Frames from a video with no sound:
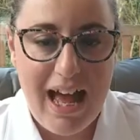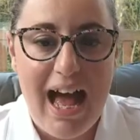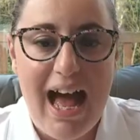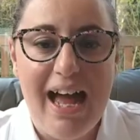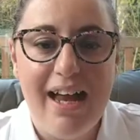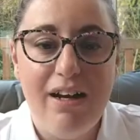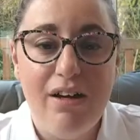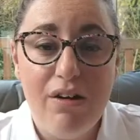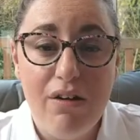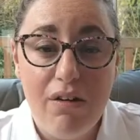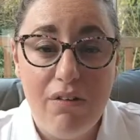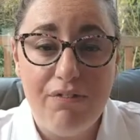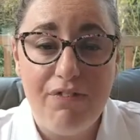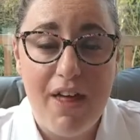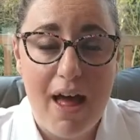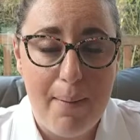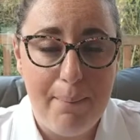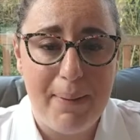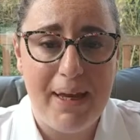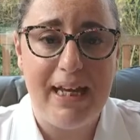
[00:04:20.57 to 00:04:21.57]
I love
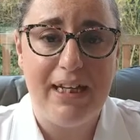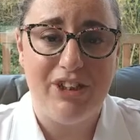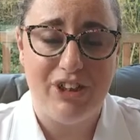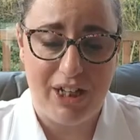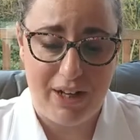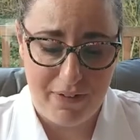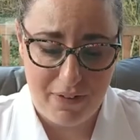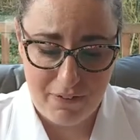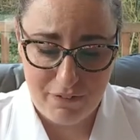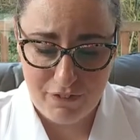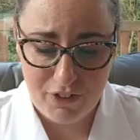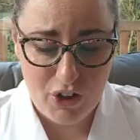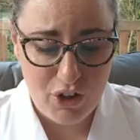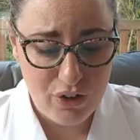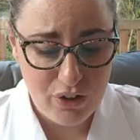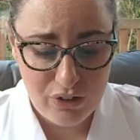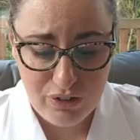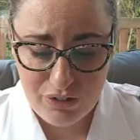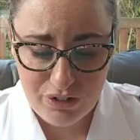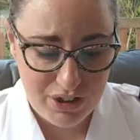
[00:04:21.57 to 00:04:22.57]
that picture that for
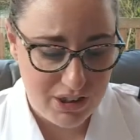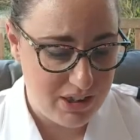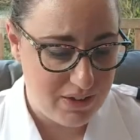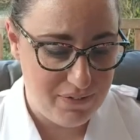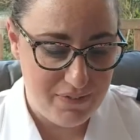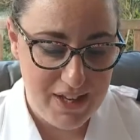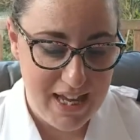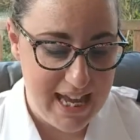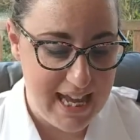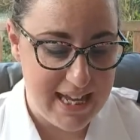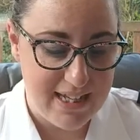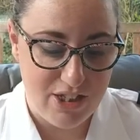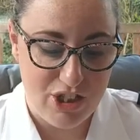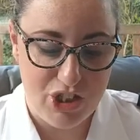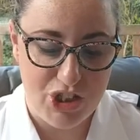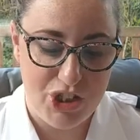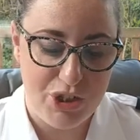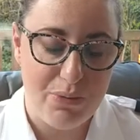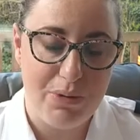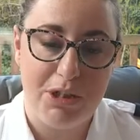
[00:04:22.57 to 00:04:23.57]
hundreds of years the
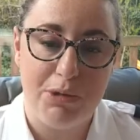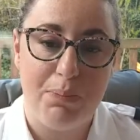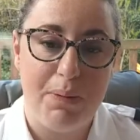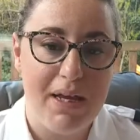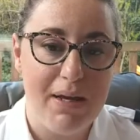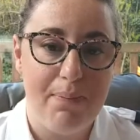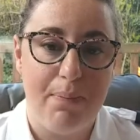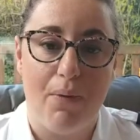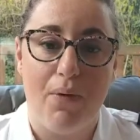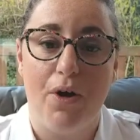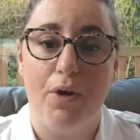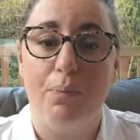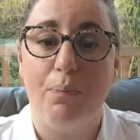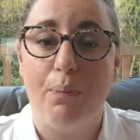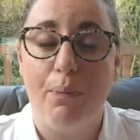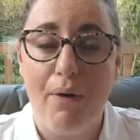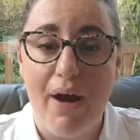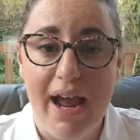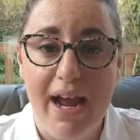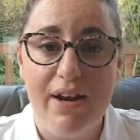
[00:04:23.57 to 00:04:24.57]
Jewish people had
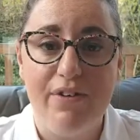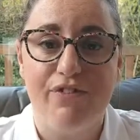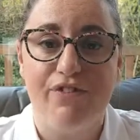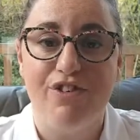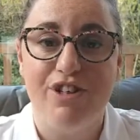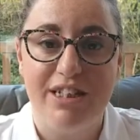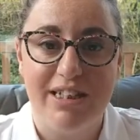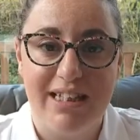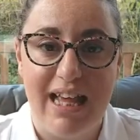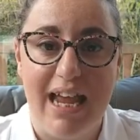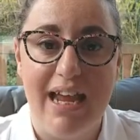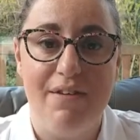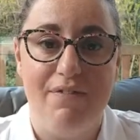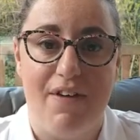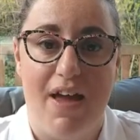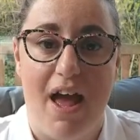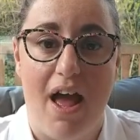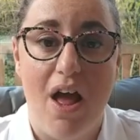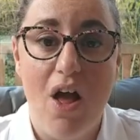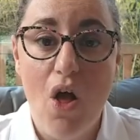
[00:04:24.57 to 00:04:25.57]
prayed for a
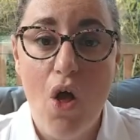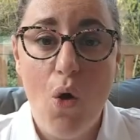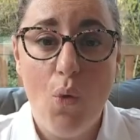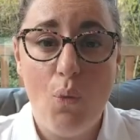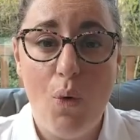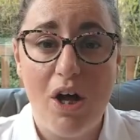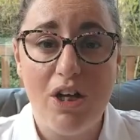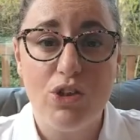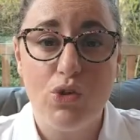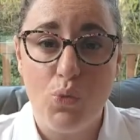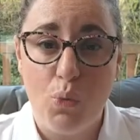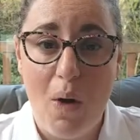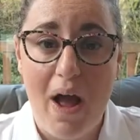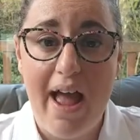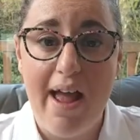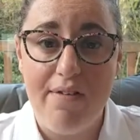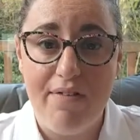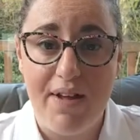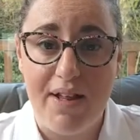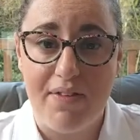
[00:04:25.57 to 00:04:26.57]
saviour whilst
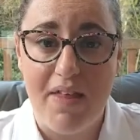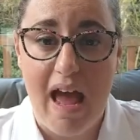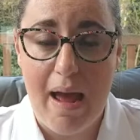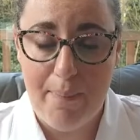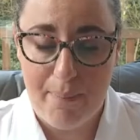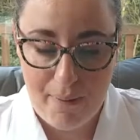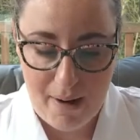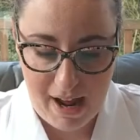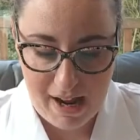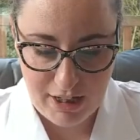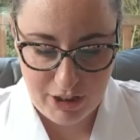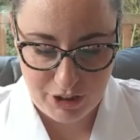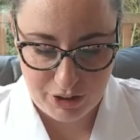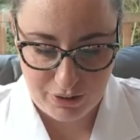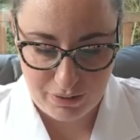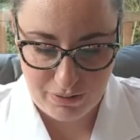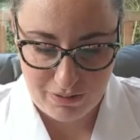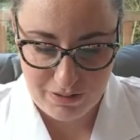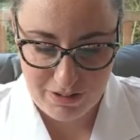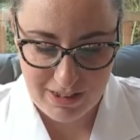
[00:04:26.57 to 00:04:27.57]
wearing their prayer
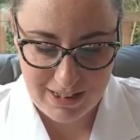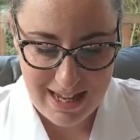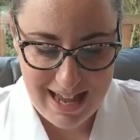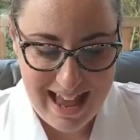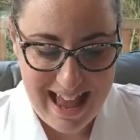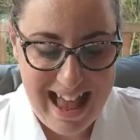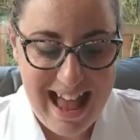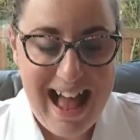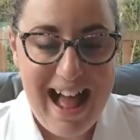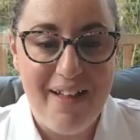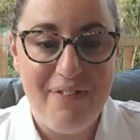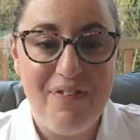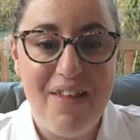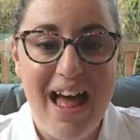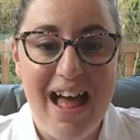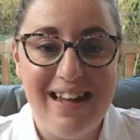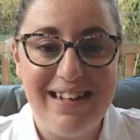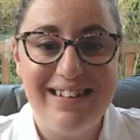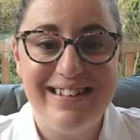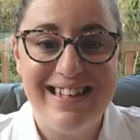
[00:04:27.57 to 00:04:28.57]
shawls, and
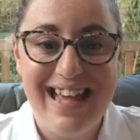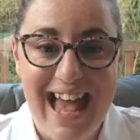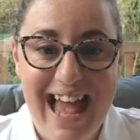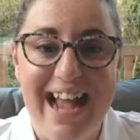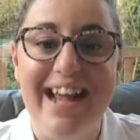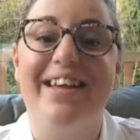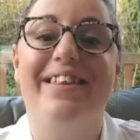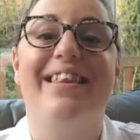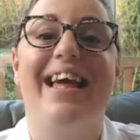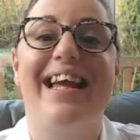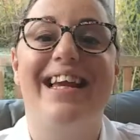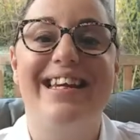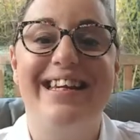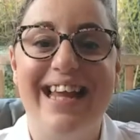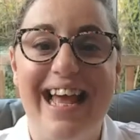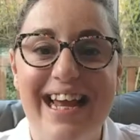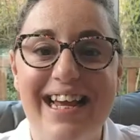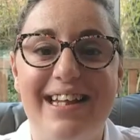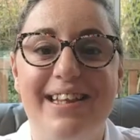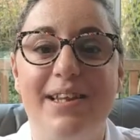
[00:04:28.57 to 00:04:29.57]
that day they
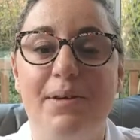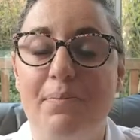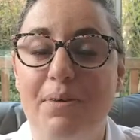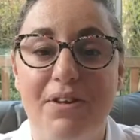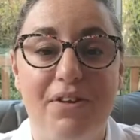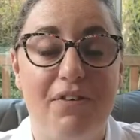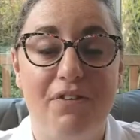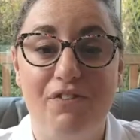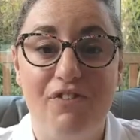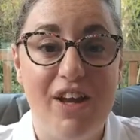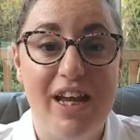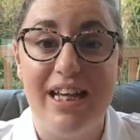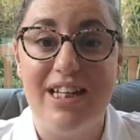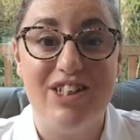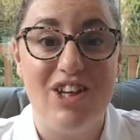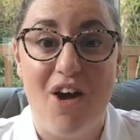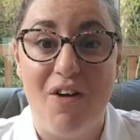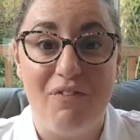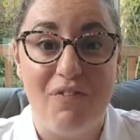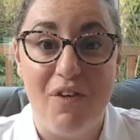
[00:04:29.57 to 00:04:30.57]
laid them at the
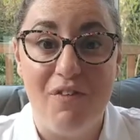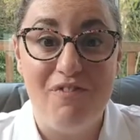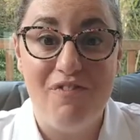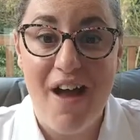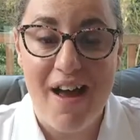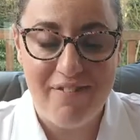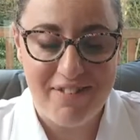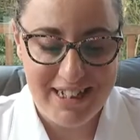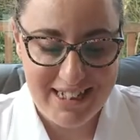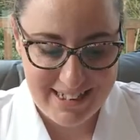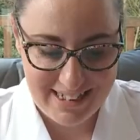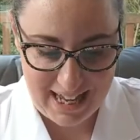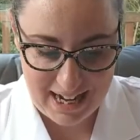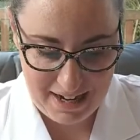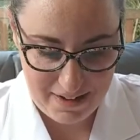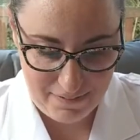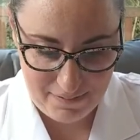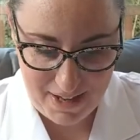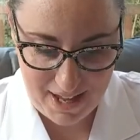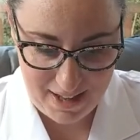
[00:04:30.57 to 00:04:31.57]
feet of the very
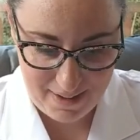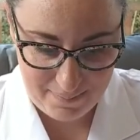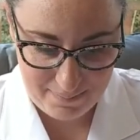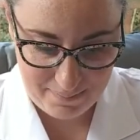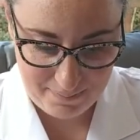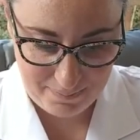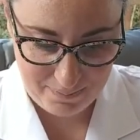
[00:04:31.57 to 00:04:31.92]
saviour.